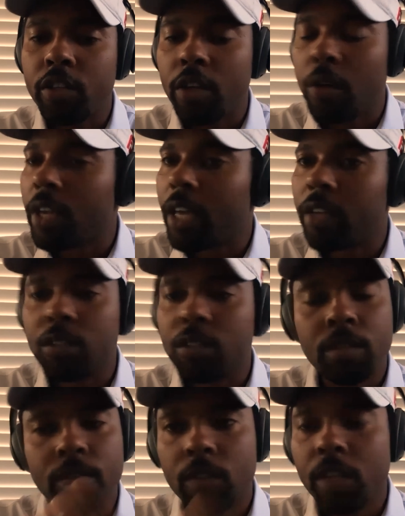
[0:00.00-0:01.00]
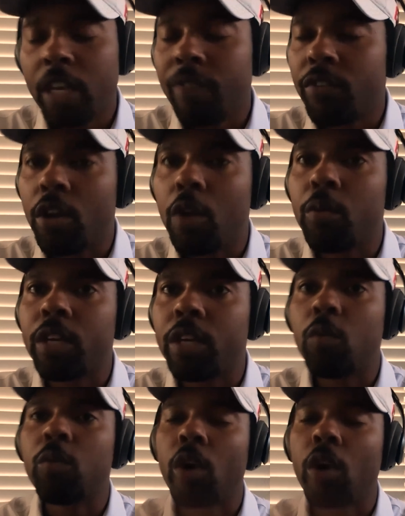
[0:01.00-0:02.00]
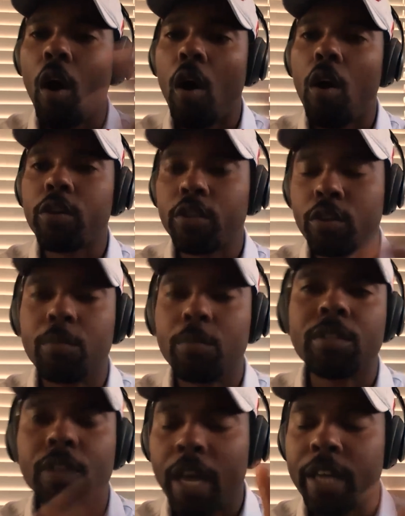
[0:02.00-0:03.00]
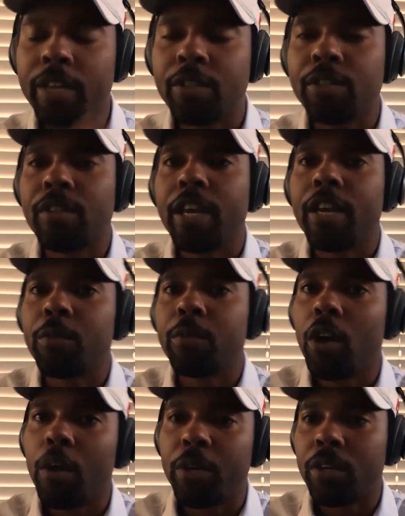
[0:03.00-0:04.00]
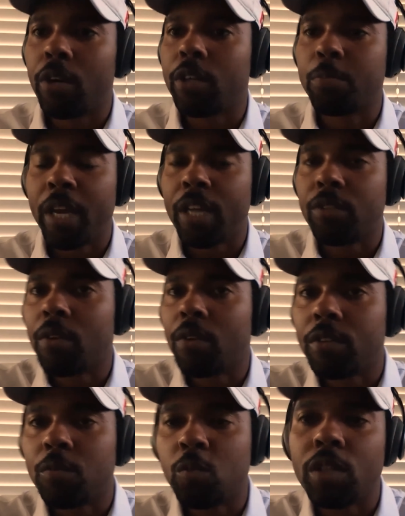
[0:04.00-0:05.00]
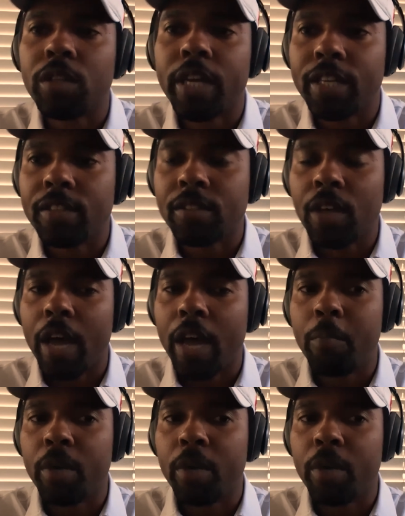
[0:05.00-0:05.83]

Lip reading: know, that even though we're all human, I understand we all put our pants on one leg at a time,